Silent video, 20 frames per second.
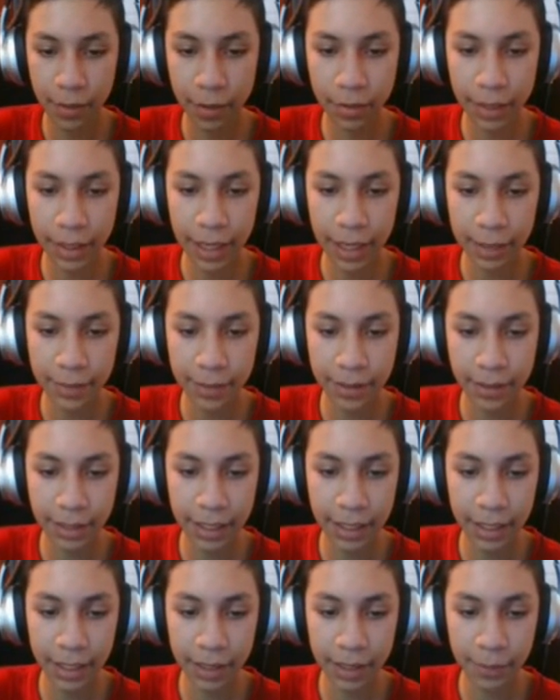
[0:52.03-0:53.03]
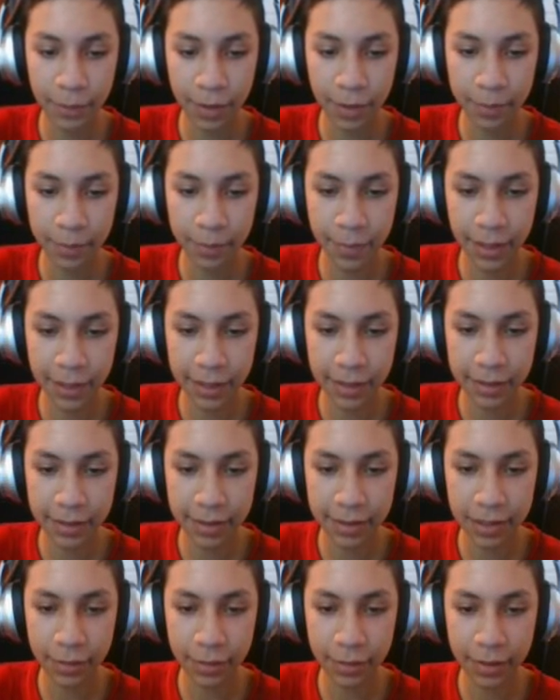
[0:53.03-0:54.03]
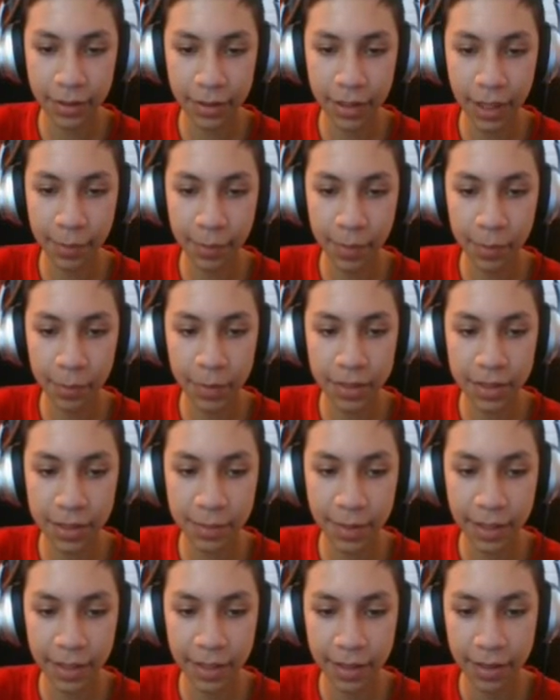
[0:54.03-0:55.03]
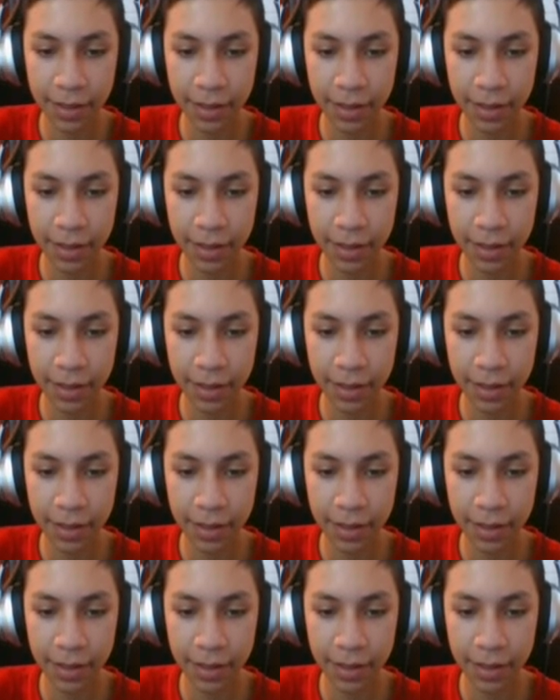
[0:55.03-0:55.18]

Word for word: okay i'm not the king anymore because someone got more points than me